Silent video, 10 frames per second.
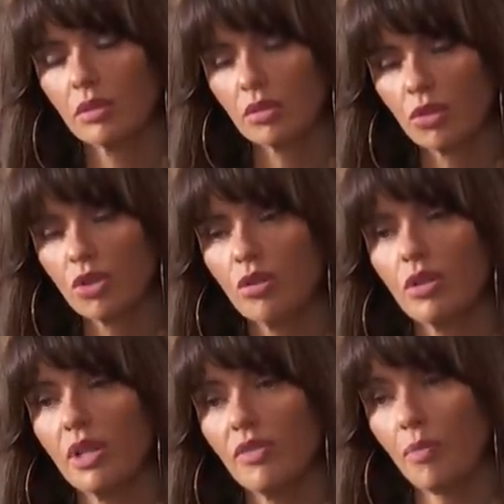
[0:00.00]
So she
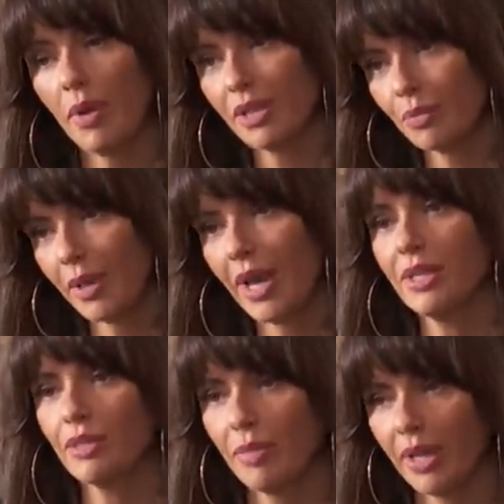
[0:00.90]
could leave her past
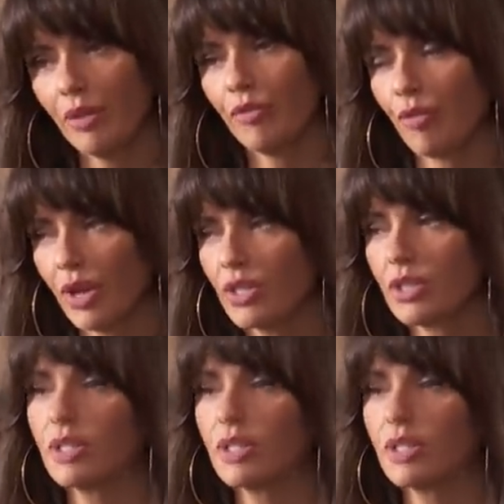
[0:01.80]
behind and make a fresh